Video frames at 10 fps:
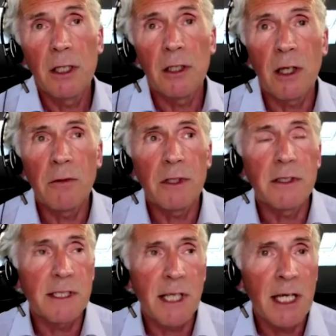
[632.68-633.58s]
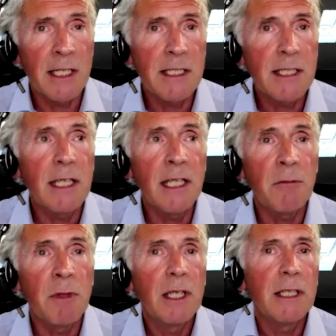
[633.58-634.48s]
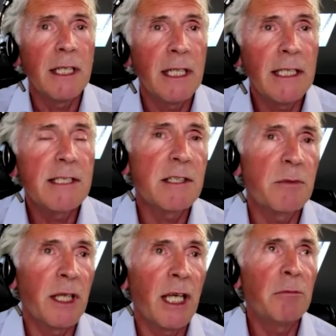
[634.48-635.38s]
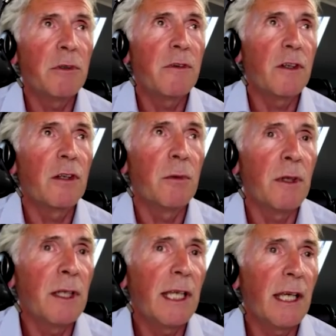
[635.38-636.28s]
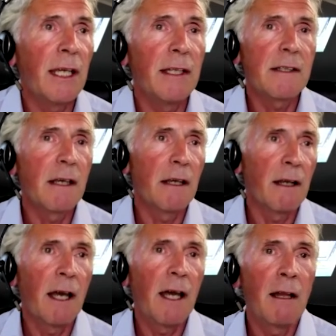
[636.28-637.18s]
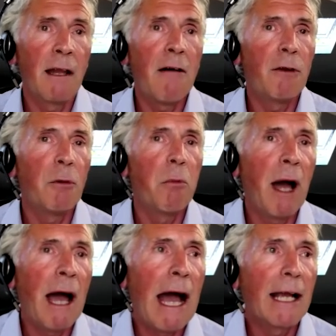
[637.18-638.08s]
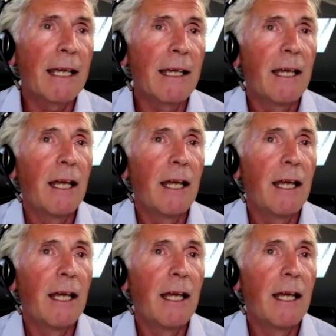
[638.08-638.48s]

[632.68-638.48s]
you know, the design team needs to be able to communicate at a higher level back.